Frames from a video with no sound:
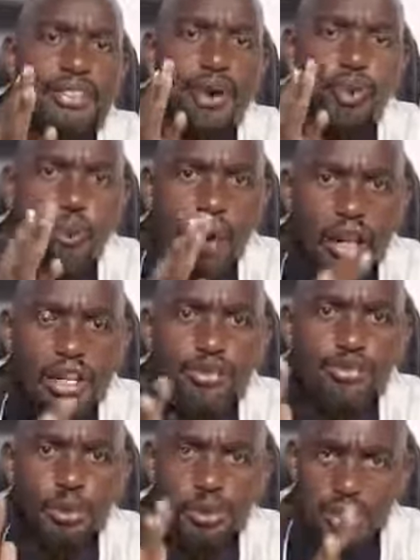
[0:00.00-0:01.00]
the
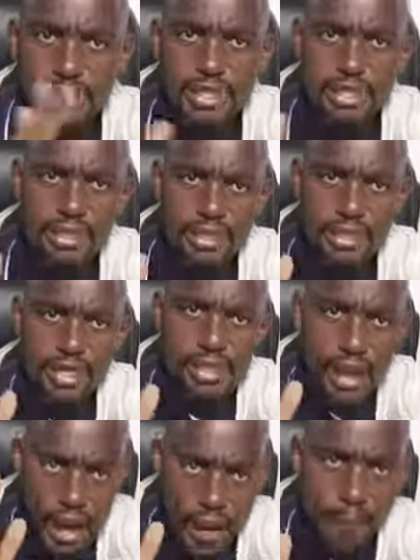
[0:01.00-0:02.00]
wonderful things that
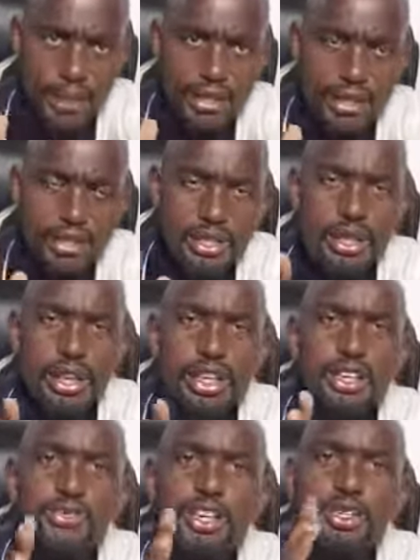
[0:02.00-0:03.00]
happened
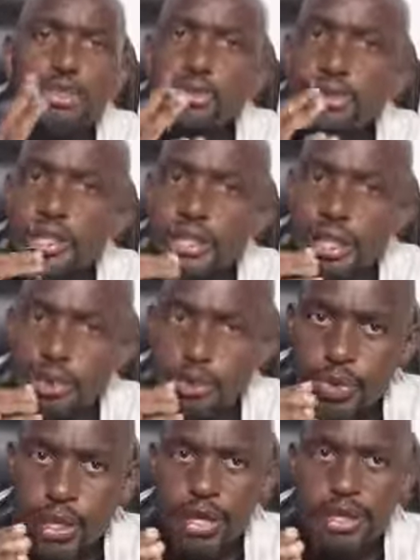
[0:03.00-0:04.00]
even during the
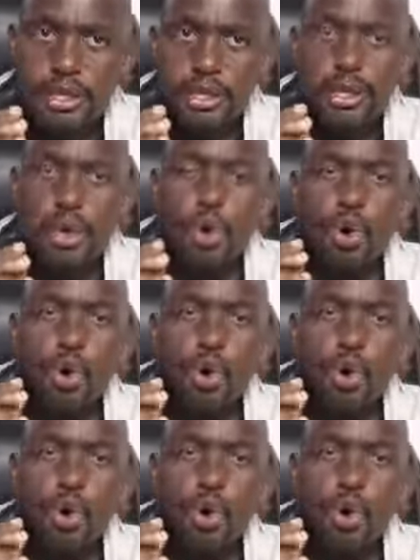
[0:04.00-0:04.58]
reign